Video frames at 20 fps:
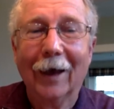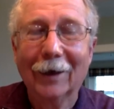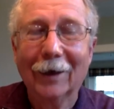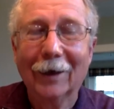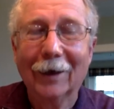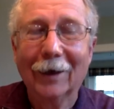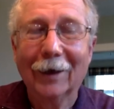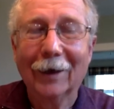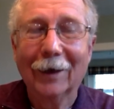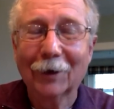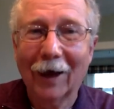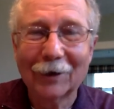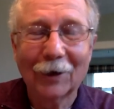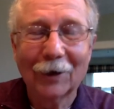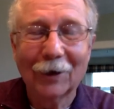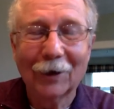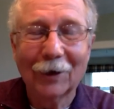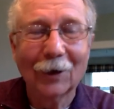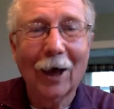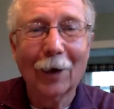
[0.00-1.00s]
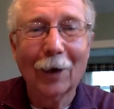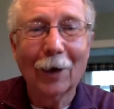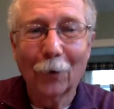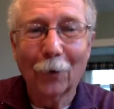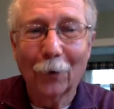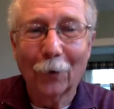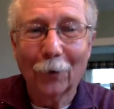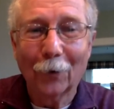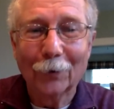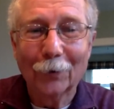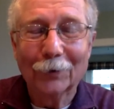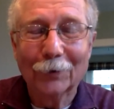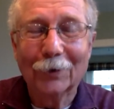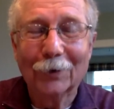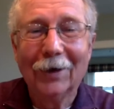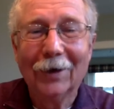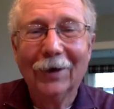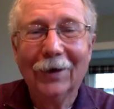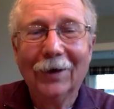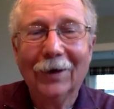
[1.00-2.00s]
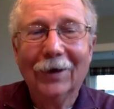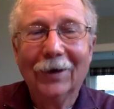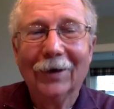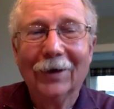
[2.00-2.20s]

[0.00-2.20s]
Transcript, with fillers: That's, that's a lot of birds.